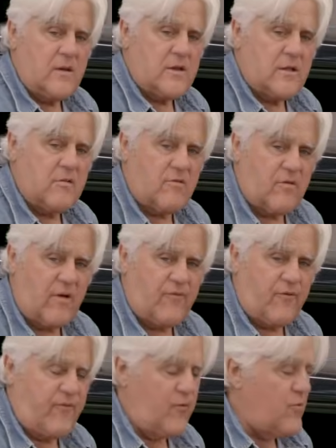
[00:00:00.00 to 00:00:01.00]
didn't
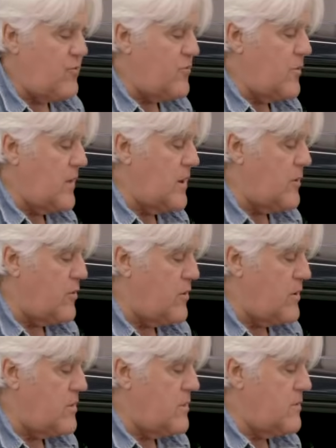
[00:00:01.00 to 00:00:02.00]
suffer fools well at
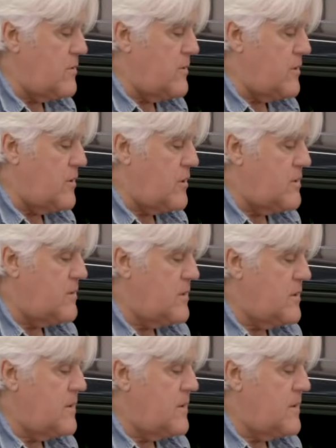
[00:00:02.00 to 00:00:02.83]
all. At all.